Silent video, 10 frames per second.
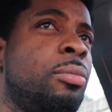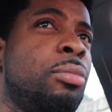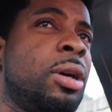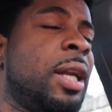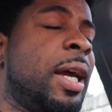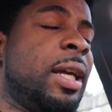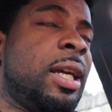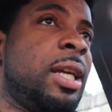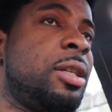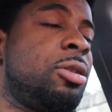but, like,
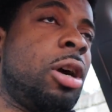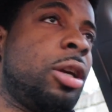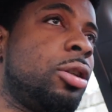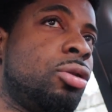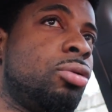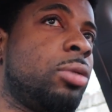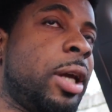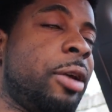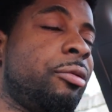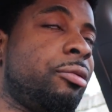he started doing,
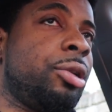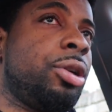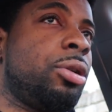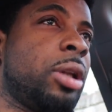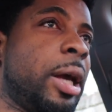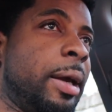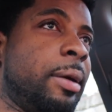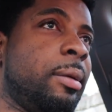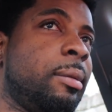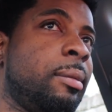like, real, like,
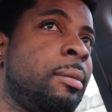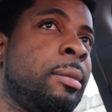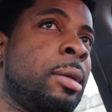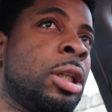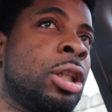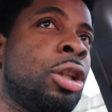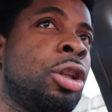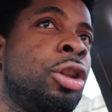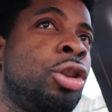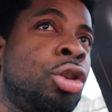
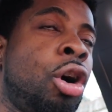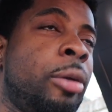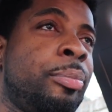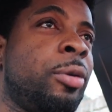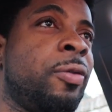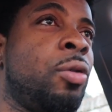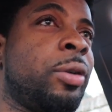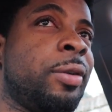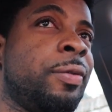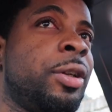
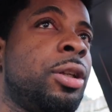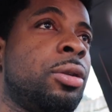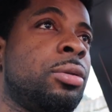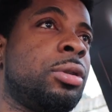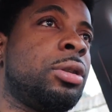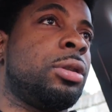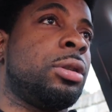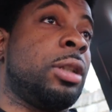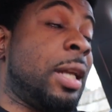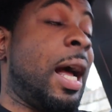thought-provoking videos.
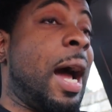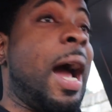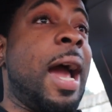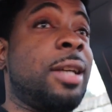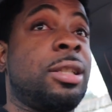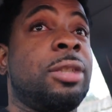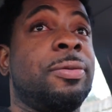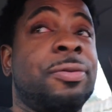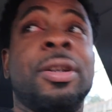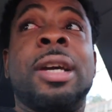And
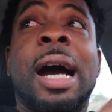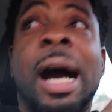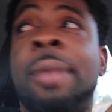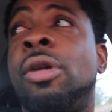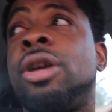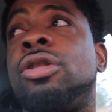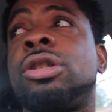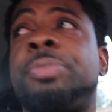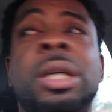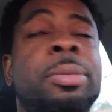I'm one of
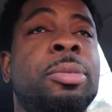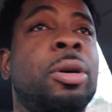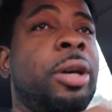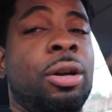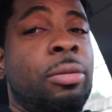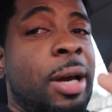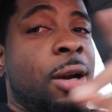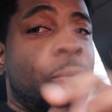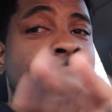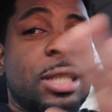those people, bro, it don't
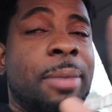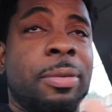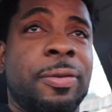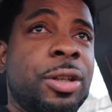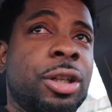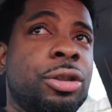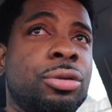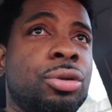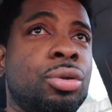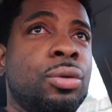matter what type of video you
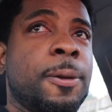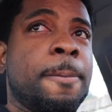do,